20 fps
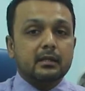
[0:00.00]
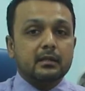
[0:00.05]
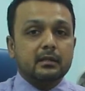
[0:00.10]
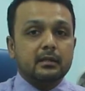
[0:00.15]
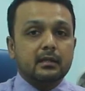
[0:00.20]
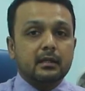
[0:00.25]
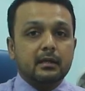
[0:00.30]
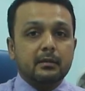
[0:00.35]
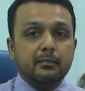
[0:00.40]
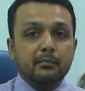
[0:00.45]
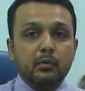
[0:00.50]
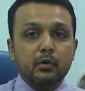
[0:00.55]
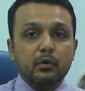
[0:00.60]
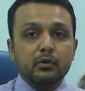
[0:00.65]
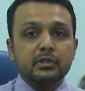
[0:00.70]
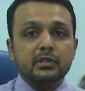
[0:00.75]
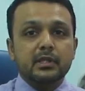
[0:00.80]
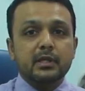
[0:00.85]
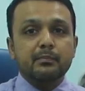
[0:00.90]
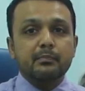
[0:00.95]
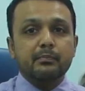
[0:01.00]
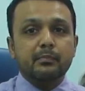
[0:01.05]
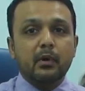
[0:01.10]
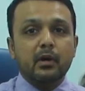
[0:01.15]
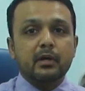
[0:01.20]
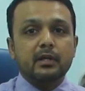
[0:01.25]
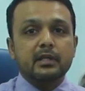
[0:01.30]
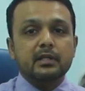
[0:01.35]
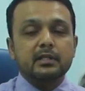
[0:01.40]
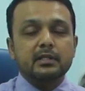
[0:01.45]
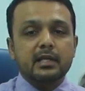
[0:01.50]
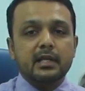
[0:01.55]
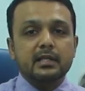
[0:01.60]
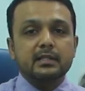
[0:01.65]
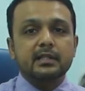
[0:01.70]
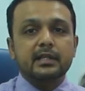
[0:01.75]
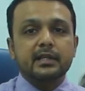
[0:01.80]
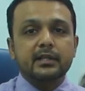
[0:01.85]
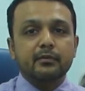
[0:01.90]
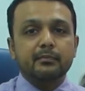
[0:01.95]
The most important
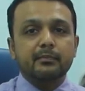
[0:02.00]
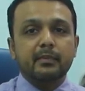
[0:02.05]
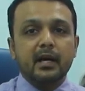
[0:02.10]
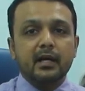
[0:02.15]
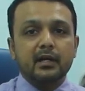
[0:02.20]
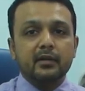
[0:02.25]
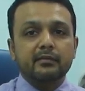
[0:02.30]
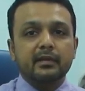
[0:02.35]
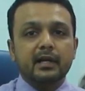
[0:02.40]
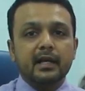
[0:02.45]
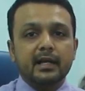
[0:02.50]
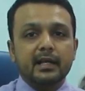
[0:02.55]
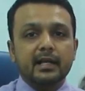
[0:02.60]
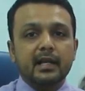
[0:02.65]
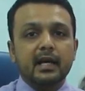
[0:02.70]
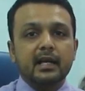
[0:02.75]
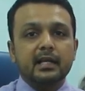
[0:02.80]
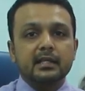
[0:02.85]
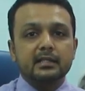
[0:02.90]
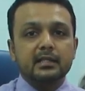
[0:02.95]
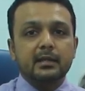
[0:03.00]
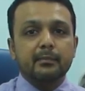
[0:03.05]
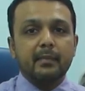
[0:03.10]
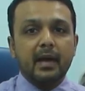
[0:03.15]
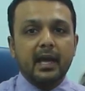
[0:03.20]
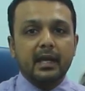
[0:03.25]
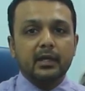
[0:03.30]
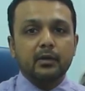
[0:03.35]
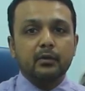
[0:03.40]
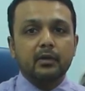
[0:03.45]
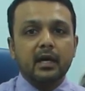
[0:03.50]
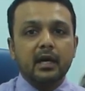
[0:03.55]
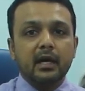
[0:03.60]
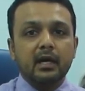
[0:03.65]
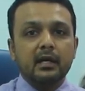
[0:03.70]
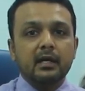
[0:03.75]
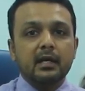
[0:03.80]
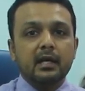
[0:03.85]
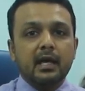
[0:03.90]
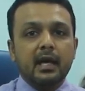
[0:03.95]
sensitive part of the retina is the
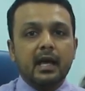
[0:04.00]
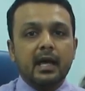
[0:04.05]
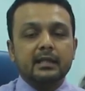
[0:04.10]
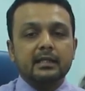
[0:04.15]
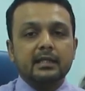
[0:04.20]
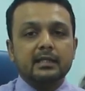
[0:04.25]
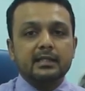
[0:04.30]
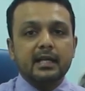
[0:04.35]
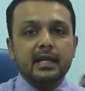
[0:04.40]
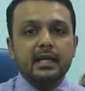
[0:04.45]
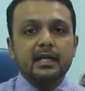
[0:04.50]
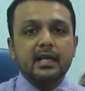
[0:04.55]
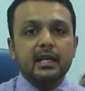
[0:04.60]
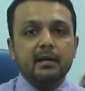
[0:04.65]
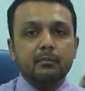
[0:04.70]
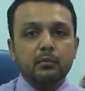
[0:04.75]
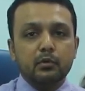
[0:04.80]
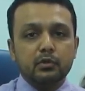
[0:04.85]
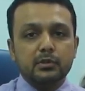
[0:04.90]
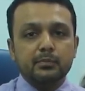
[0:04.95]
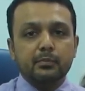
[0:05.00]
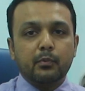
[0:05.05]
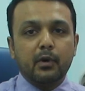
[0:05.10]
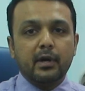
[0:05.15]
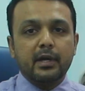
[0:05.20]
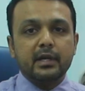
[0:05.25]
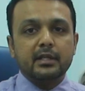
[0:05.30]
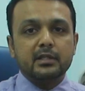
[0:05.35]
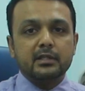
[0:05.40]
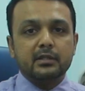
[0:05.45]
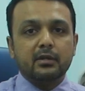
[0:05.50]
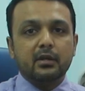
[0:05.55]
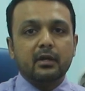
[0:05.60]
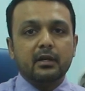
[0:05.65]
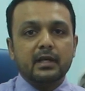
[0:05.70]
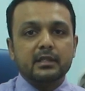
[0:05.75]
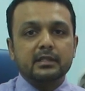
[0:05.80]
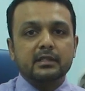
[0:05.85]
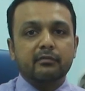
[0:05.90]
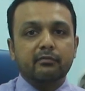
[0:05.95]
macula, and the centermost point is
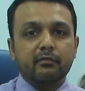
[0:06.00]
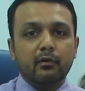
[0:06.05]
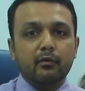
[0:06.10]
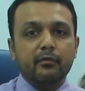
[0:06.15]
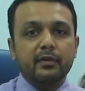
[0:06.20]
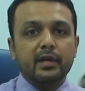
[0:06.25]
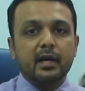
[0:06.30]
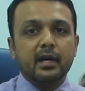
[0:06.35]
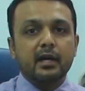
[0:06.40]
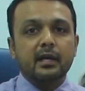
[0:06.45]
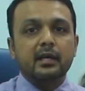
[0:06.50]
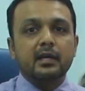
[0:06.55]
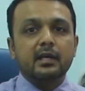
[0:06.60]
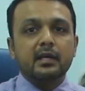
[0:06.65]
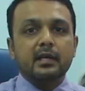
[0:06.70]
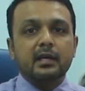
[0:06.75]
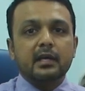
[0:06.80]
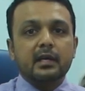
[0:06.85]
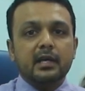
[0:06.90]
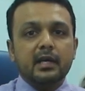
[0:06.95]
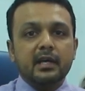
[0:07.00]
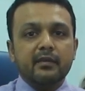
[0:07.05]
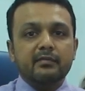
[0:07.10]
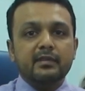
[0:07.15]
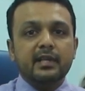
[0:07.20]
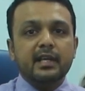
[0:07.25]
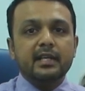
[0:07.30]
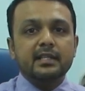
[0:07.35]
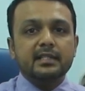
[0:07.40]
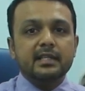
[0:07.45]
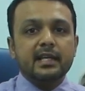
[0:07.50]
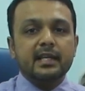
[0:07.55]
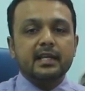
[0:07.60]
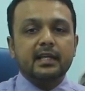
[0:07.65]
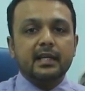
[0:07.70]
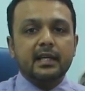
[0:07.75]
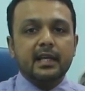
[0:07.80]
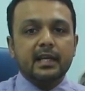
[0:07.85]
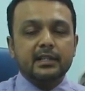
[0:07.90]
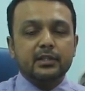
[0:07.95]
called as the fovea. If there is any
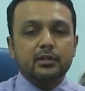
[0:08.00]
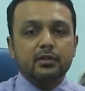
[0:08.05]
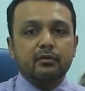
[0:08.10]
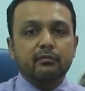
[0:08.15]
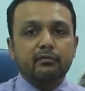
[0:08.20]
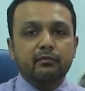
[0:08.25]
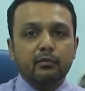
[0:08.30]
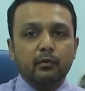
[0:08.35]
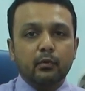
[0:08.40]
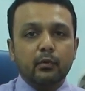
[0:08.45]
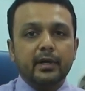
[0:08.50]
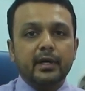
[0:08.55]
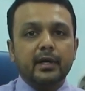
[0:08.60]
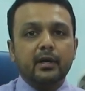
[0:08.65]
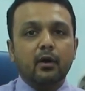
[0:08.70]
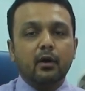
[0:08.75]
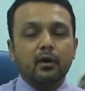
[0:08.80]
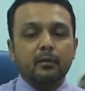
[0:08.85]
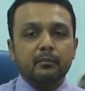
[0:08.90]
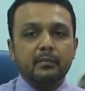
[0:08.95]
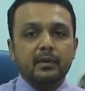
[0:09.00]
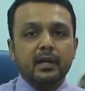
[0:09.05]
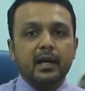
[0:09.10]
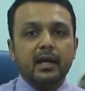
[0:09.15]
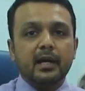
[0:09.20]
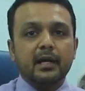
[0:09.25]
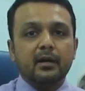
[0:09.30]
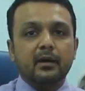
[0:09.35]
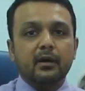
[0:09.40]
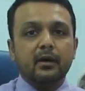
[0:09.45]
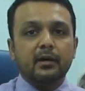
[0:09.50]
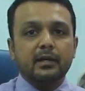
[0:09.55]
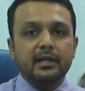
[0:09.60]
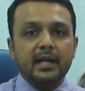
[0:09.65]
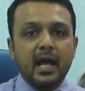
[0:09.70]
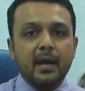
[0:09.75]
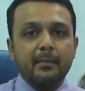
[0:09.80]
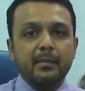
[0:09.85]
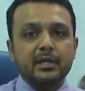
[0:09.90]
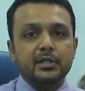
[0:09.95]
collection of fluid or blood or
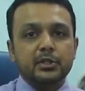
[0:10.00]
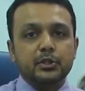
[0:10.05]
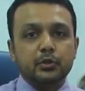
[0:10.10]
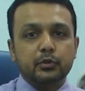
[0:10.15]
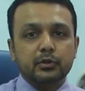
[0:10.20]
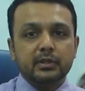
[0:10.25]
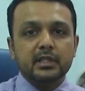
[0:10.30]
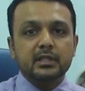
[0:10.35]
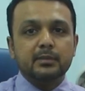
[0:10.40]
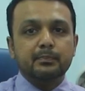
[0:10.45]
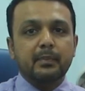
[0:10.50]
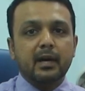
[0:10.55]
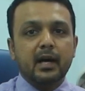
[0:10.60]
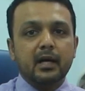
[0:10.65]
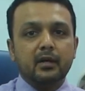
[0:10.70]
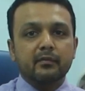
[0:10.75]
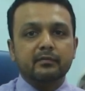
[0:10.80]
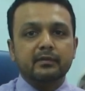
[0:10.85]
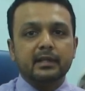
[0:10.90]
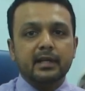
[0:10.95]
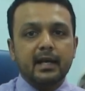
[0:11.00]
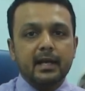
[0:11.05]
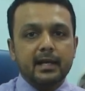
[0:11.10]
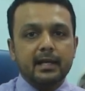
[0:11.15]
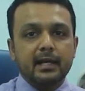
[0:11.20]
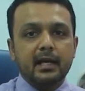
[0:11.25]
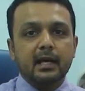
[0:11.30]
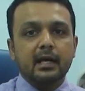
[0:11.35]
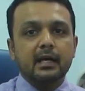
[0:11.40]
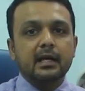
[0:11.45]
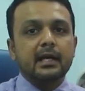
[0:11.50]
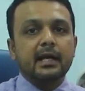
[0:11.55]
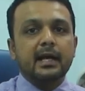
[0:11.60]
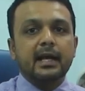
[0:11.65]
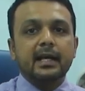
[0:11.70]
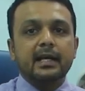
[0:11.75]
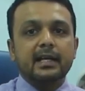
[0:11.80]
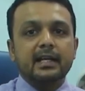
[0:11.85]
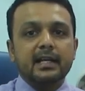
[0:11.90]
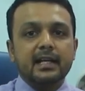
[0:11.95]
damage to this part of the retina,
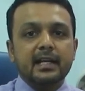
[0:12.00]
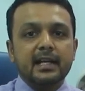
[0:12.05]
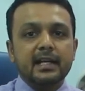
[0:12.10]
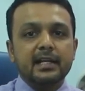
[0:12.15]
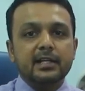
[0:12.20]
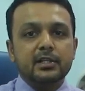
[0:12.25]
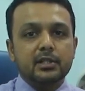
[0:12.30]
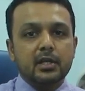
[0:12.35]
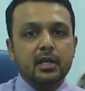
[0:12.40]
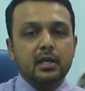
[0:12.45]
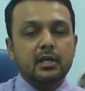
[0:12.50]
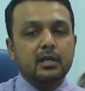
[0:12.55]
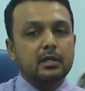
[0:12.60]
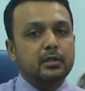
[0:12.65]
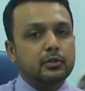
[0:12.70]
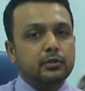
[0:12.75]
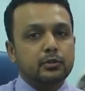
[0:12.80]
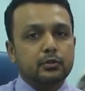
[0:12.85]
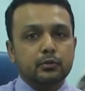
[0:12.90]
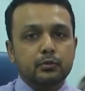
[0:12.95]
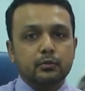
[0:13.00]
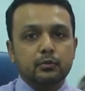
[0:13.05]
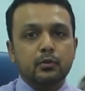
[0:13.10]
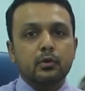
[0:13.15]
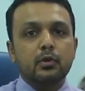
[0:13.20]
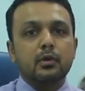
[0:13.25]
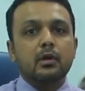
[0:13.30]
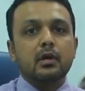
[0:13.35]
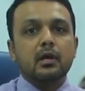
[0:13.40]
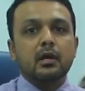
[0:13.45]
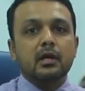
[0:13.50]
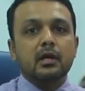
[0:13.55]
it leads to